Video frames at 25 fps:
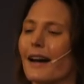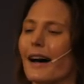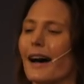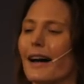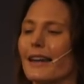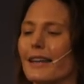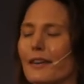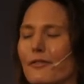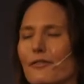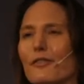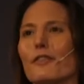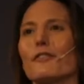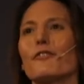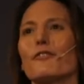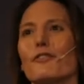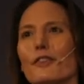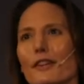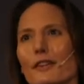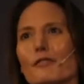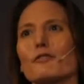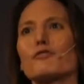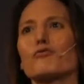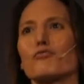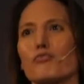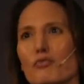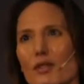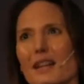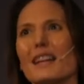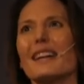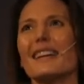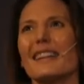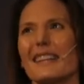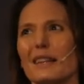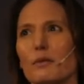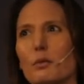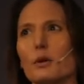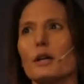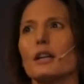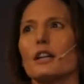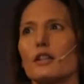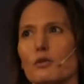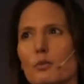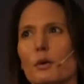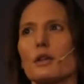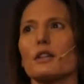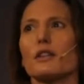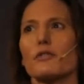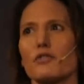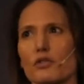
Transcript: And if it feels really weird when